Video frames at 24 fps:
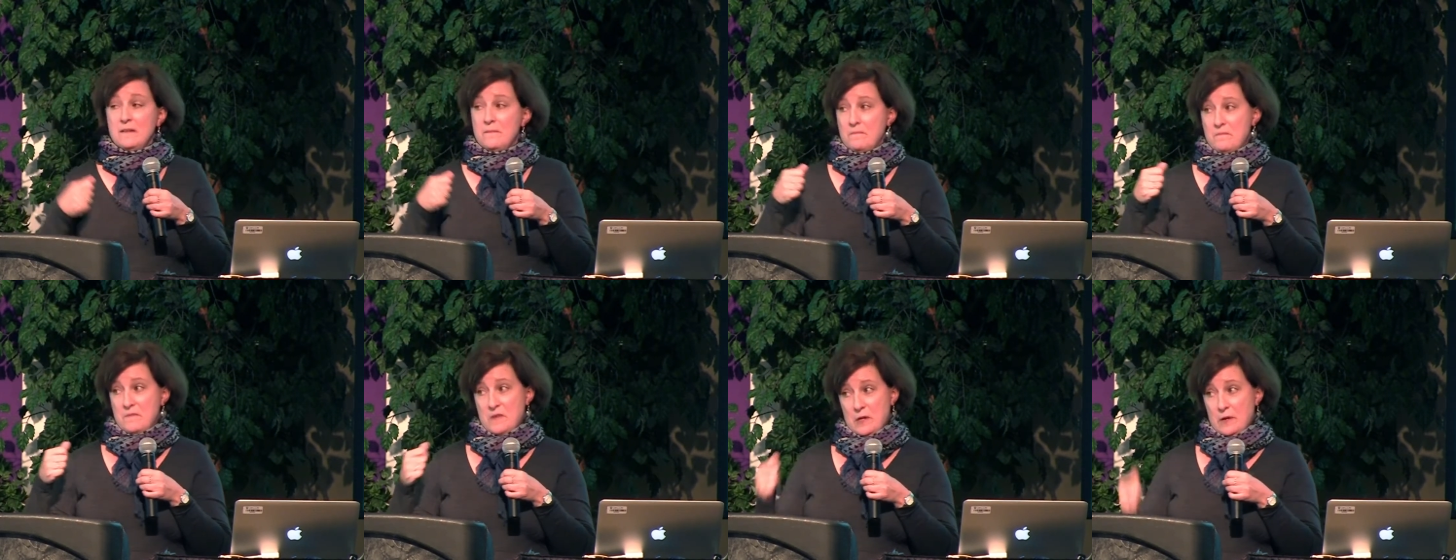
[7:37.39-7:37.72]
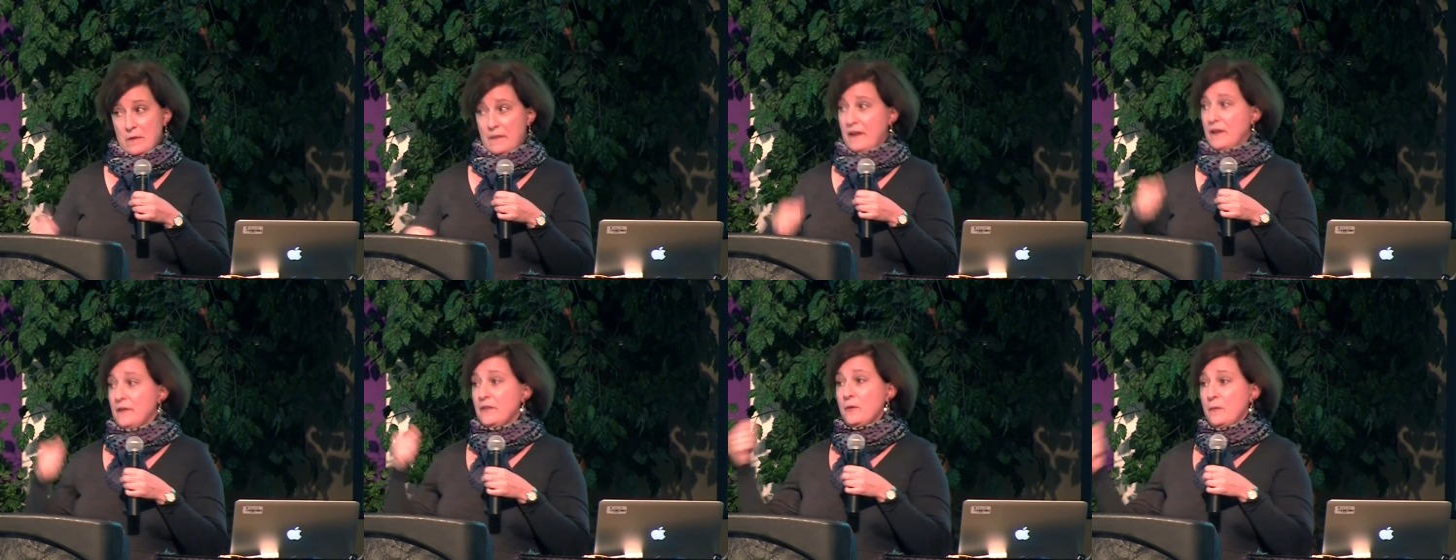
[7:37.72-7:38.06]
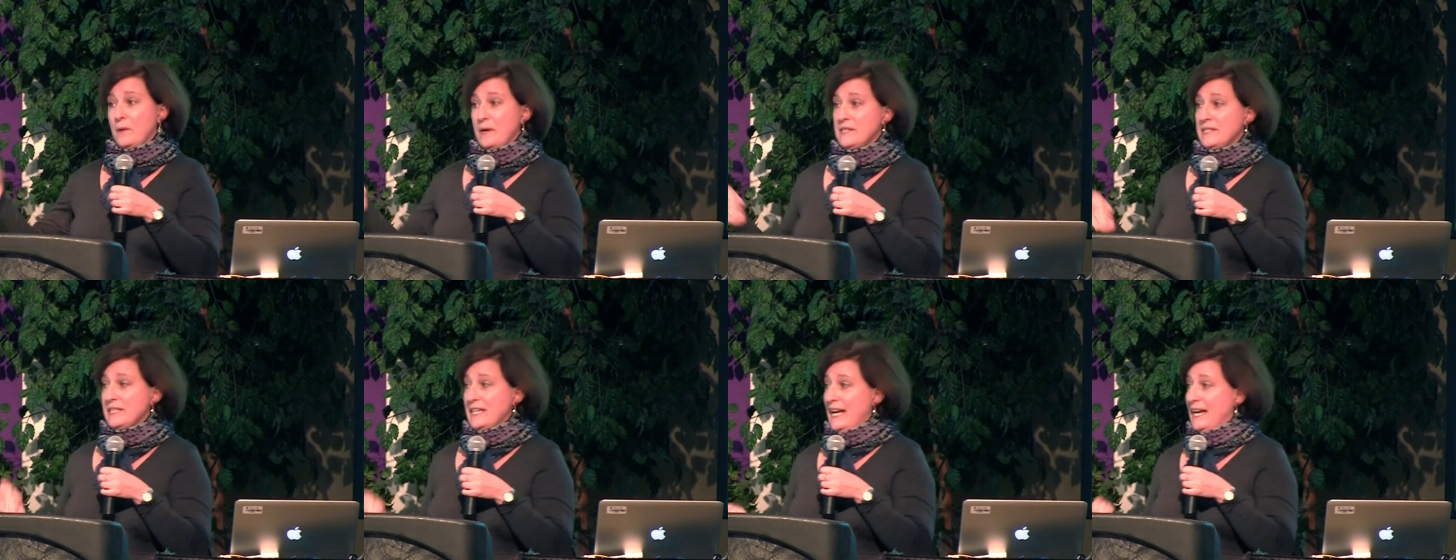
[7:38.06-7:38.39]
they're the
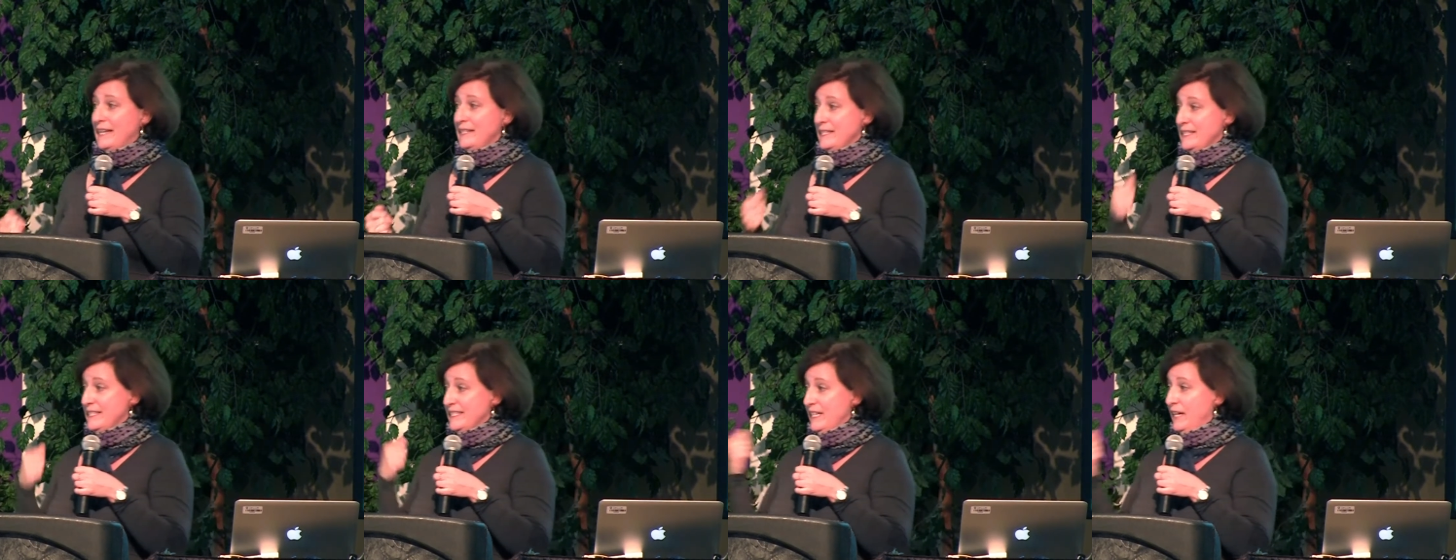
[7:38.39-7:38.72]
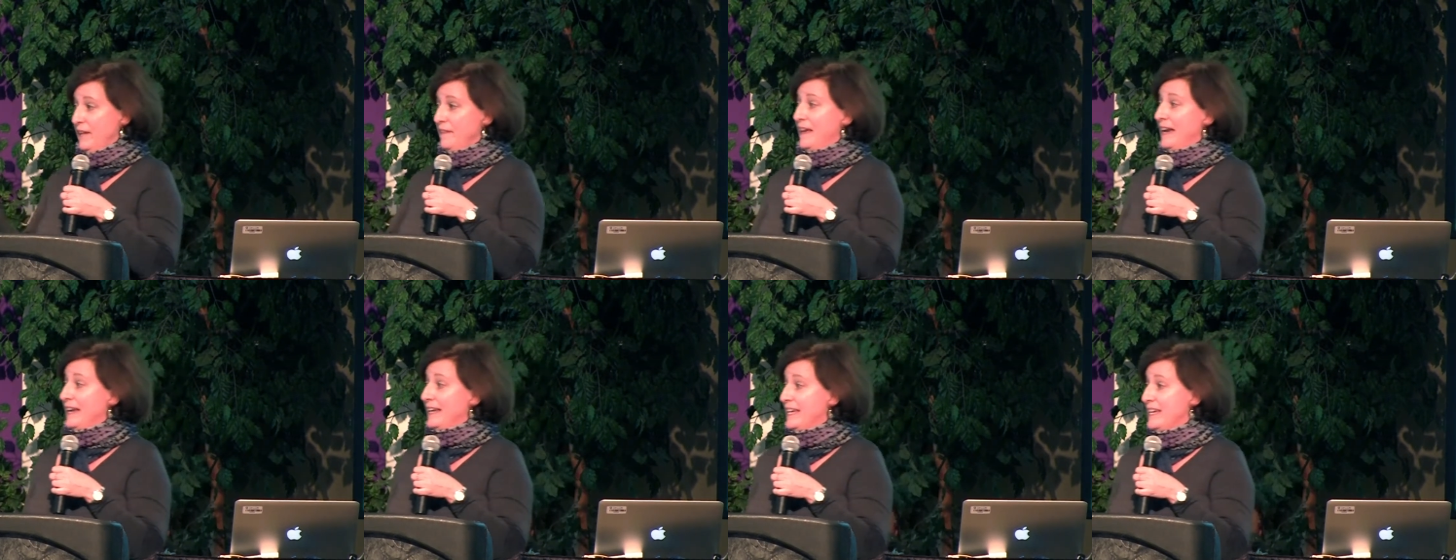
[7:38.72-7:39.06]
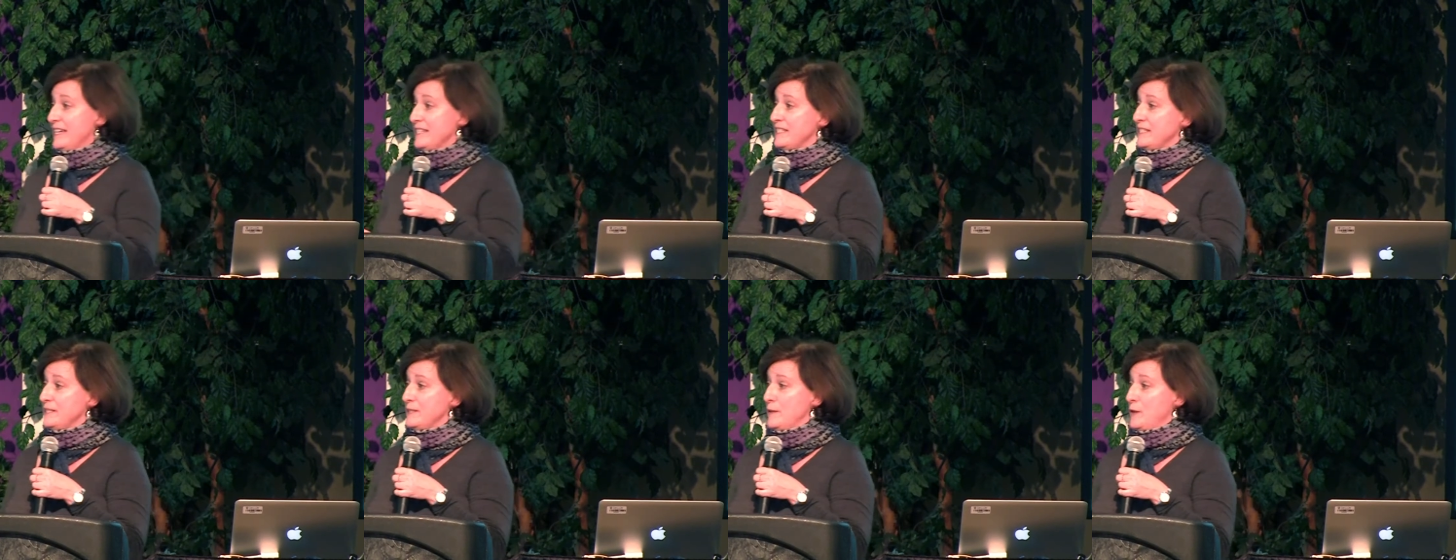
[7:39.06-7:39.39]
ones that had to sell that
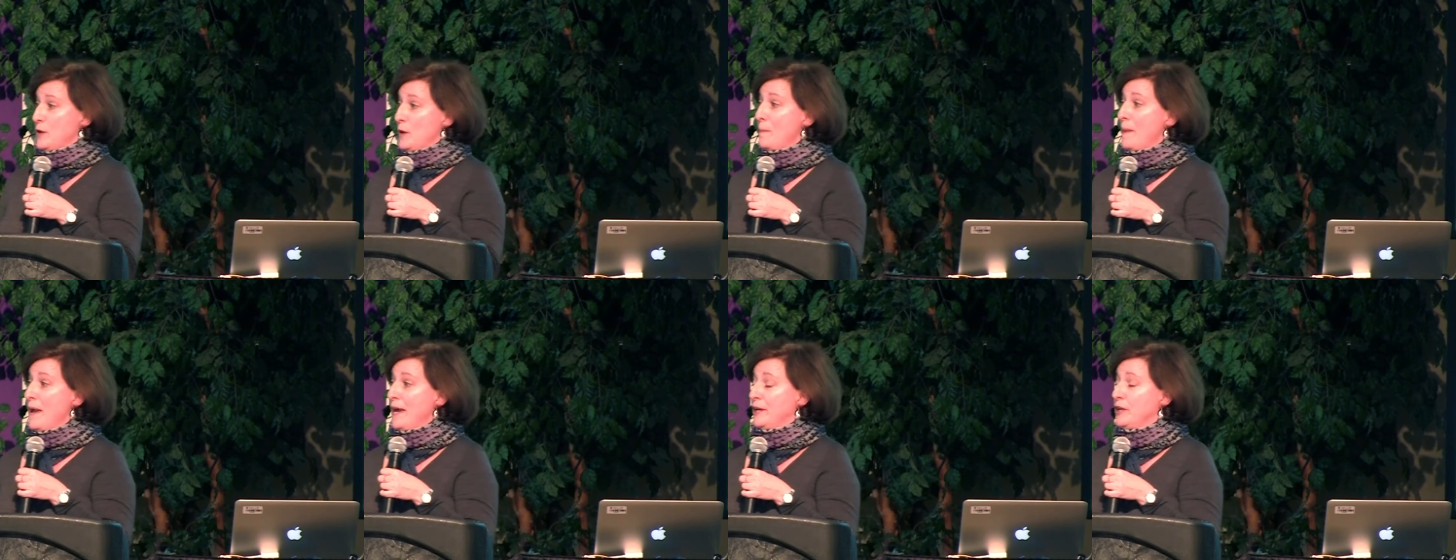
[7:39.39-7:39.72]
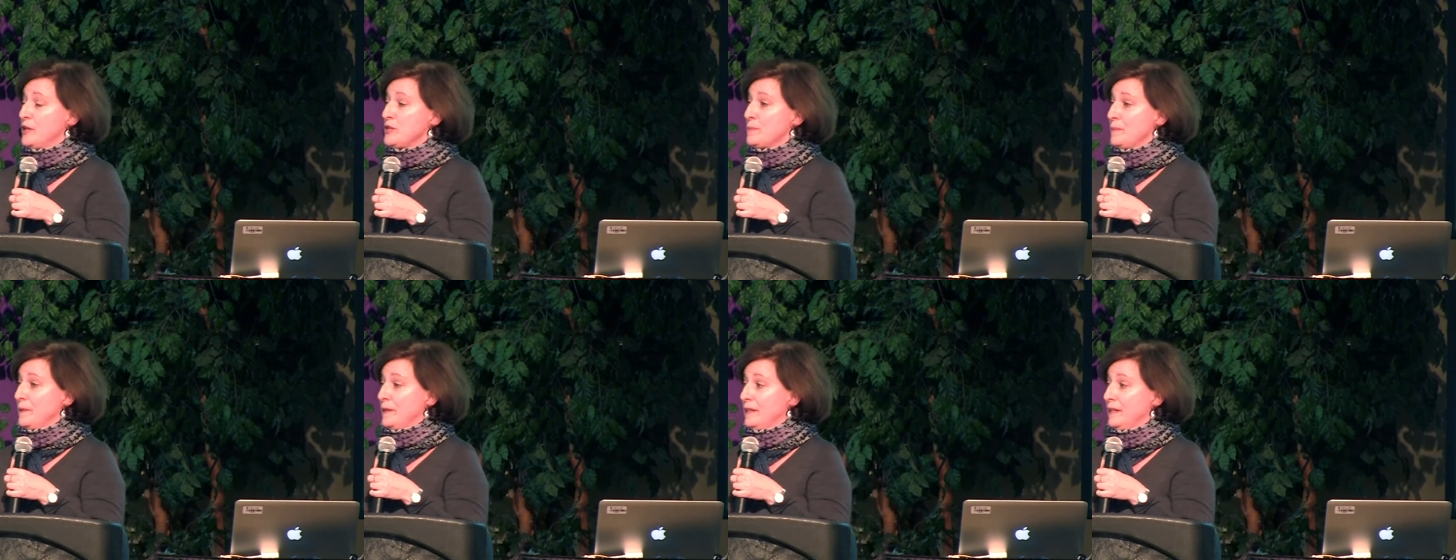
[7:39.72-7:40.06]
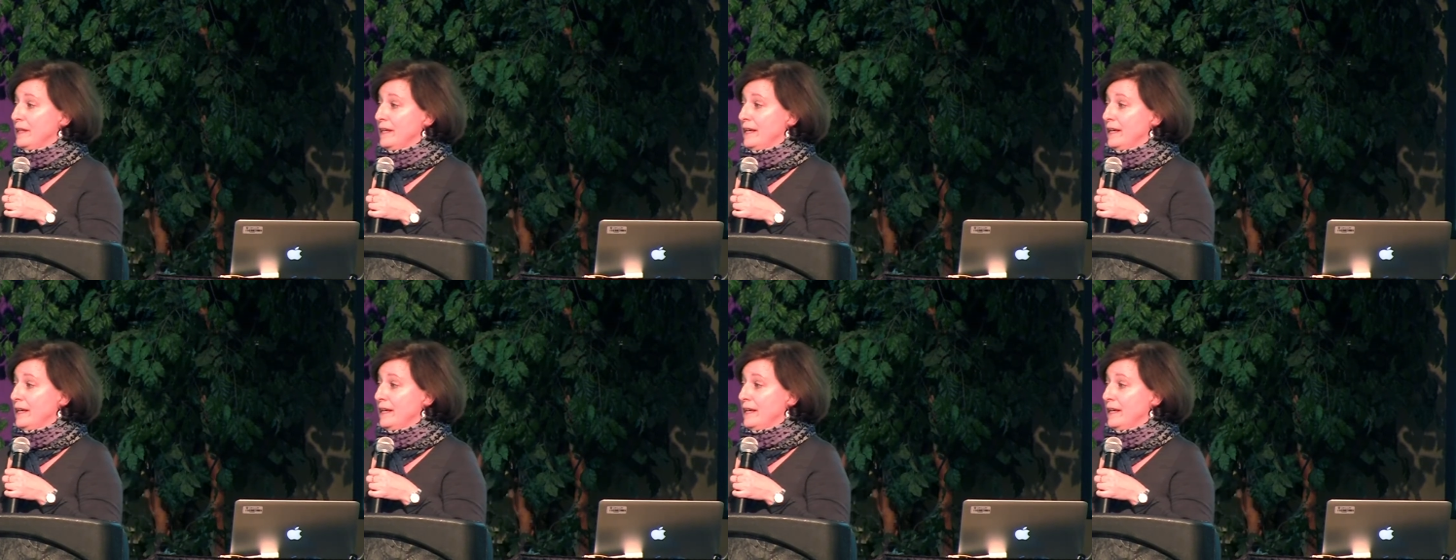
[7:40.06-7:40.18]
case into their management,